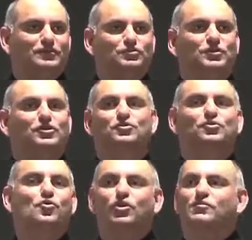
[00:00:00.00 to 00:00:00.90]
He was trying to do
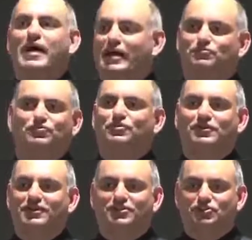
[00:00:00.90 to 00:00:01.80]
Google Maps
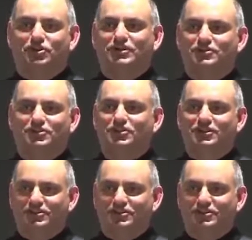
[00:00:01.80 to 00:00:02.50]
30